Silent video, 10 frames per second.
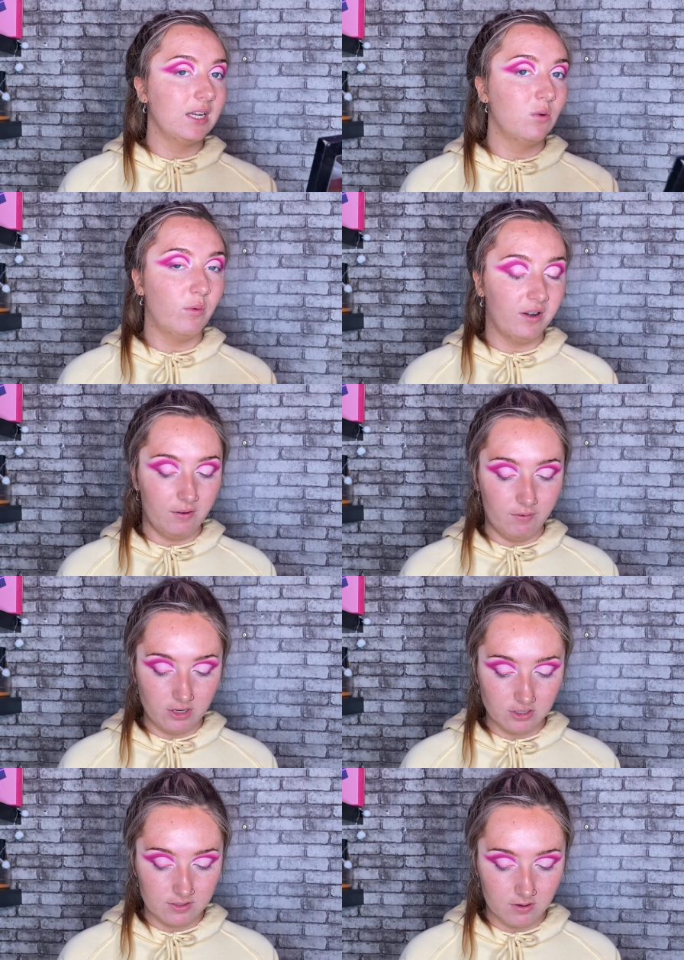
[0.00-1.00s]
when I have
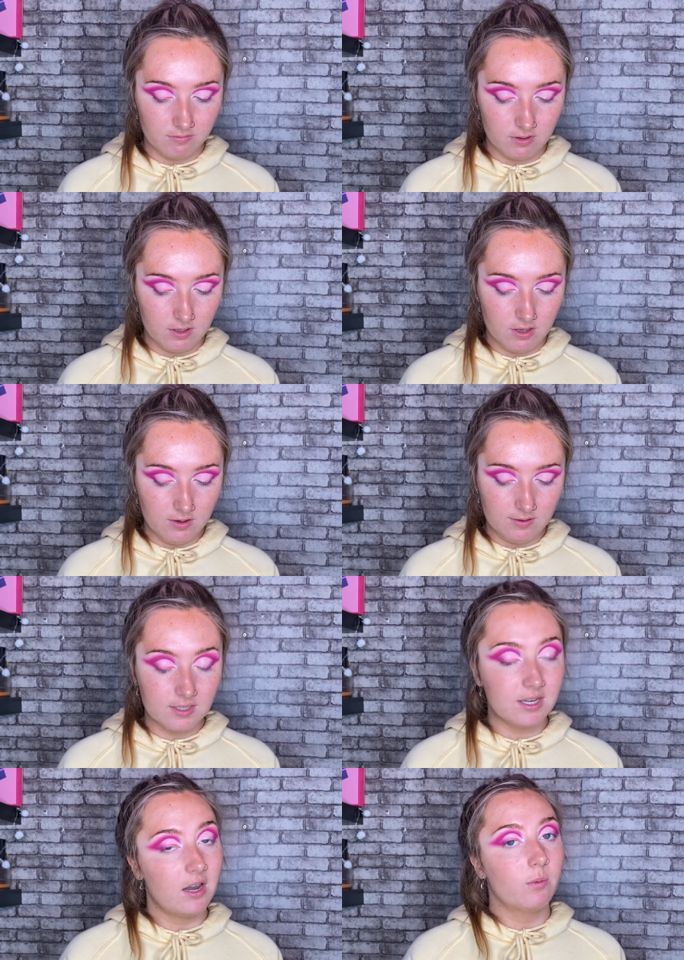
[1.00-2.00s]
lashes on, because I
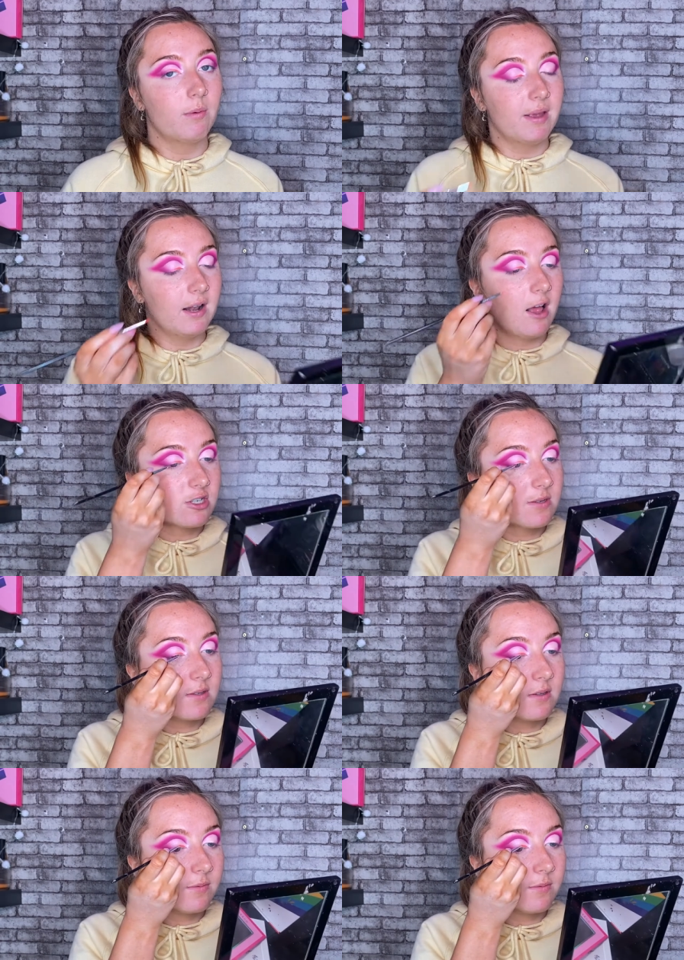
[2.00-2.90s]
tend to wear big lashes.